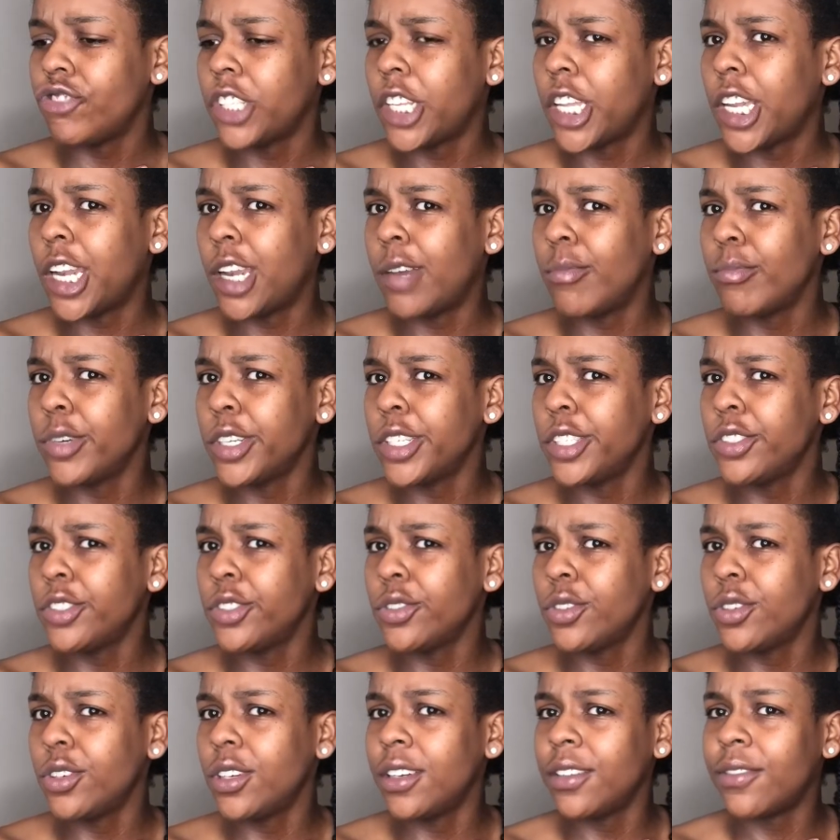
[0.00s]
I'm pretty
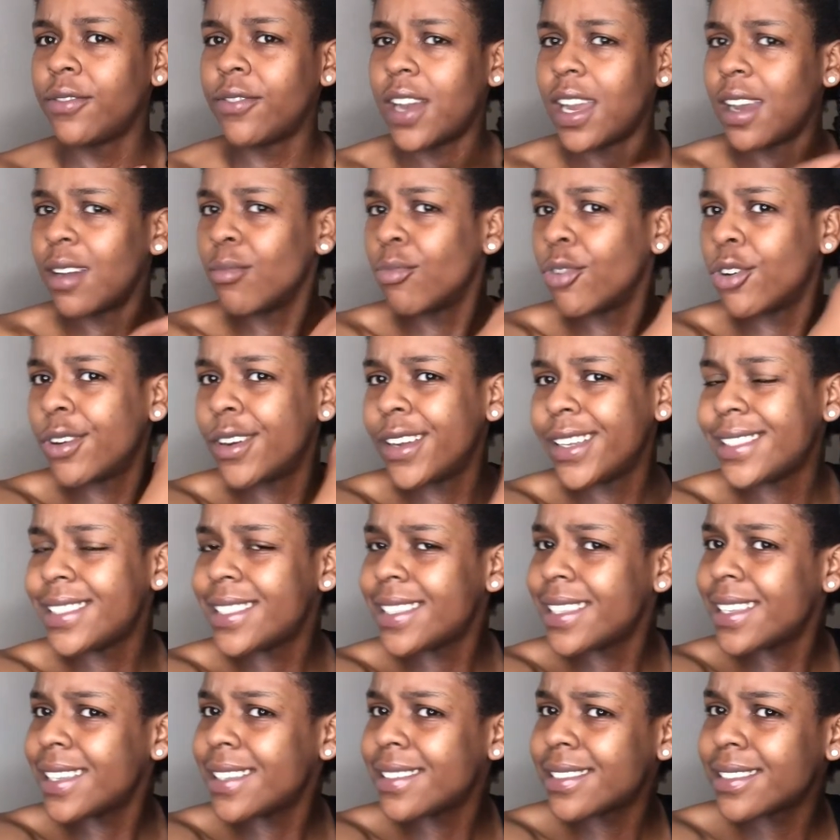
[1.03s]
sure fibroids
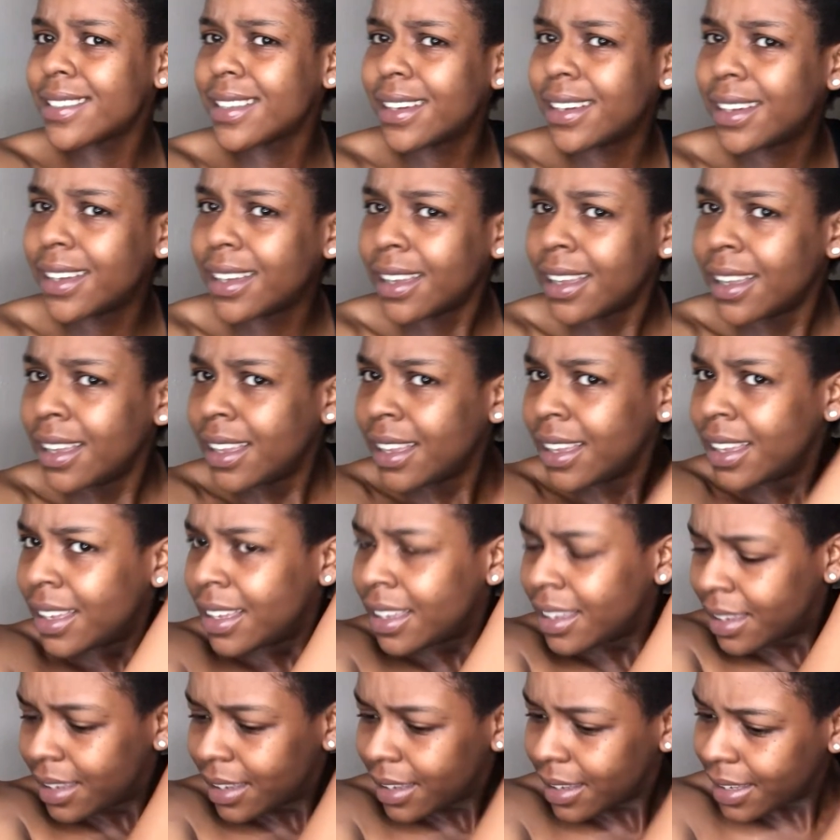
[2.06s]

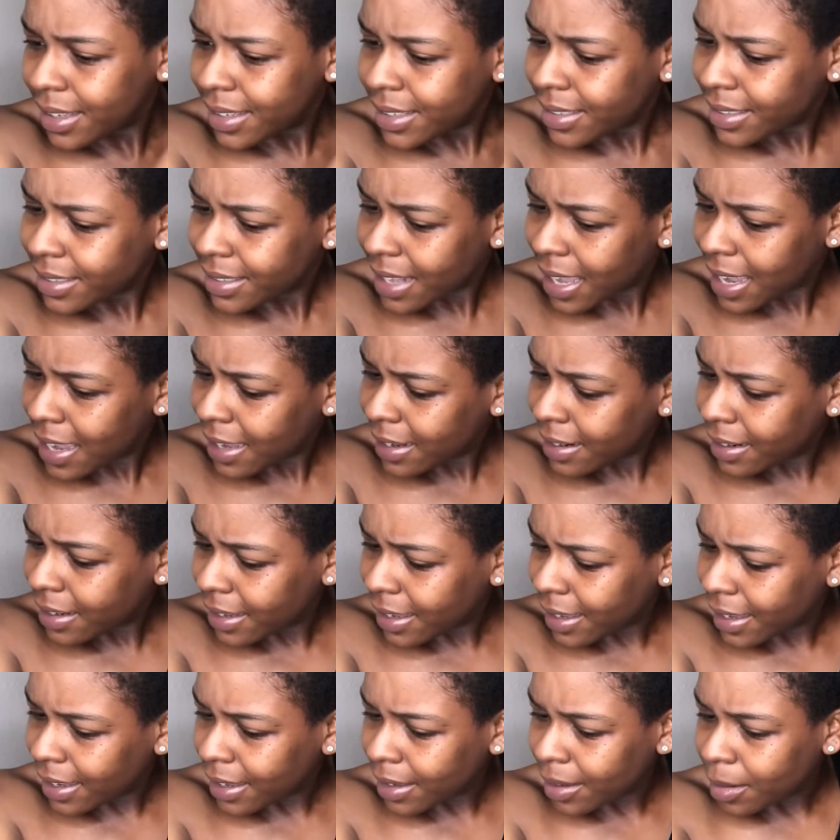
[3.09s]
is not
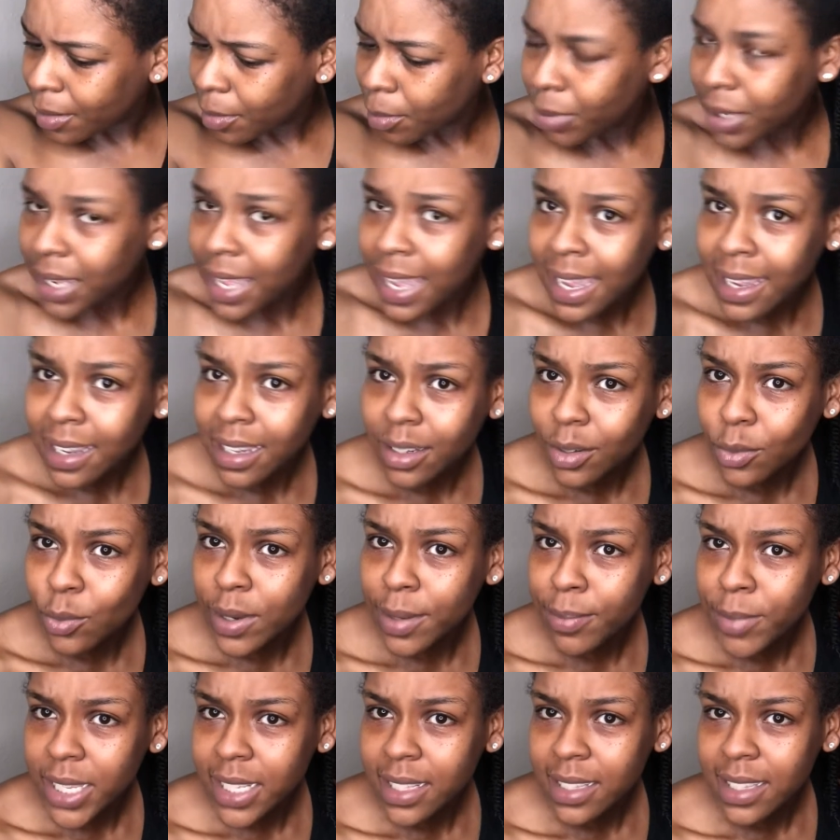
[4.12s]
a black
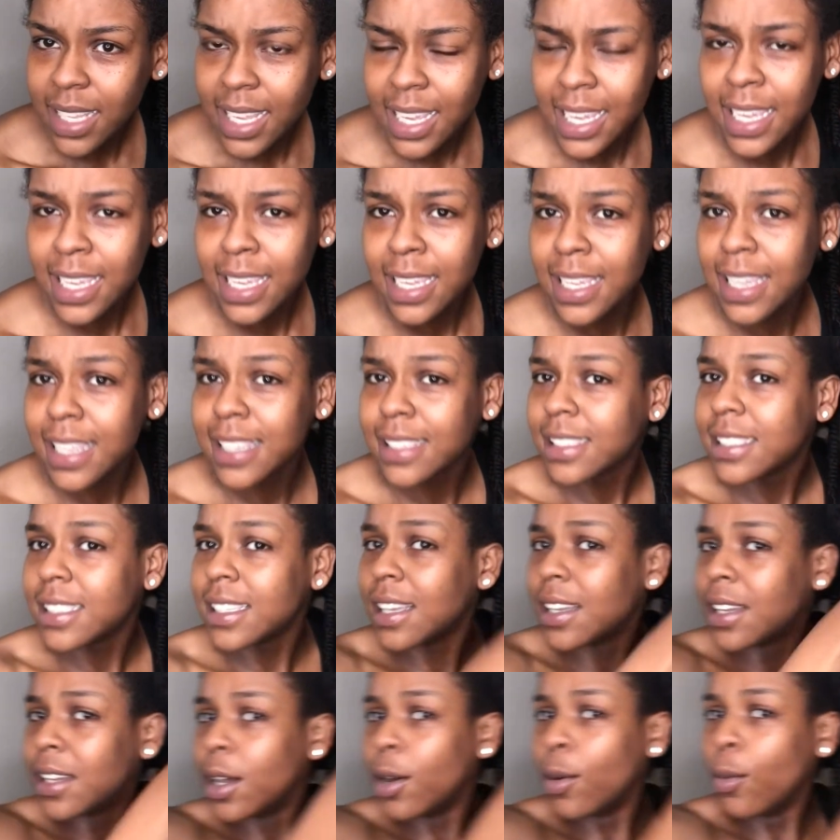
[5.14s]
women thing, it's
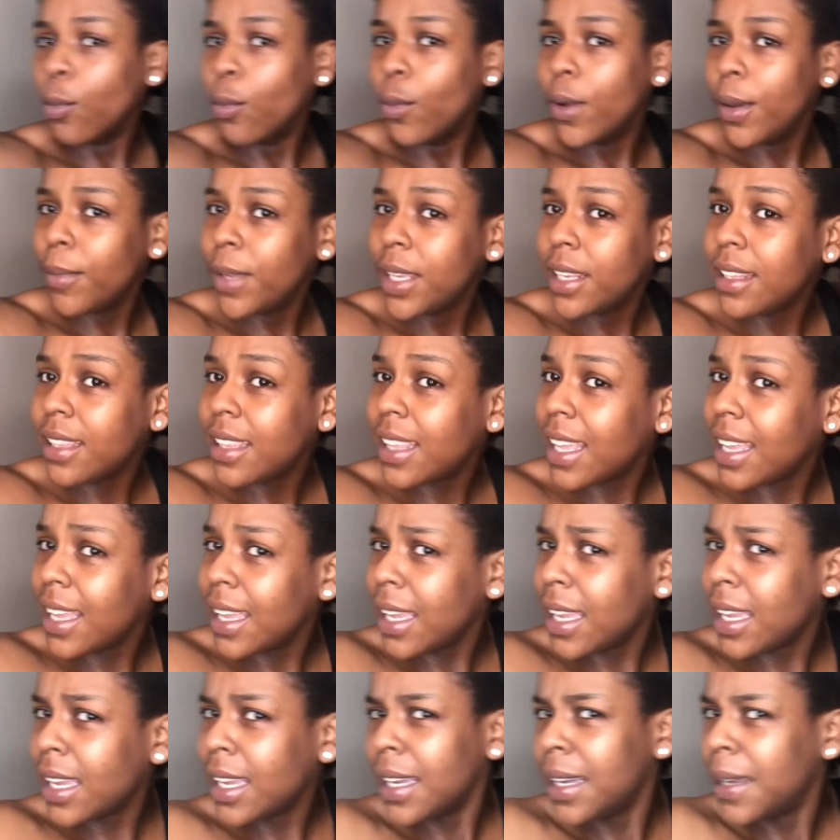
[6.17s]
a women
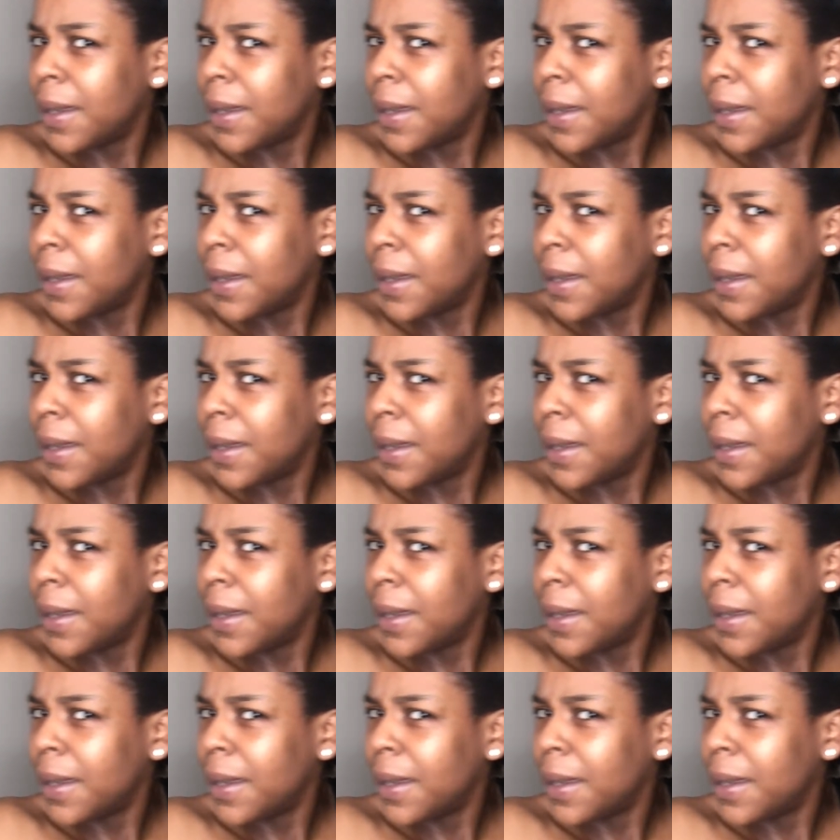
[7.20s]
thing.